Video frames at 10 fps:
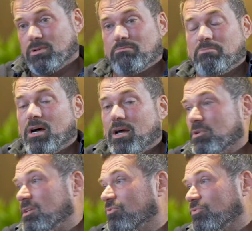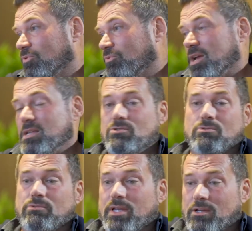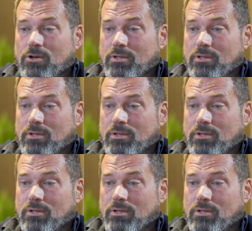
and buy a gift for a friend, or then go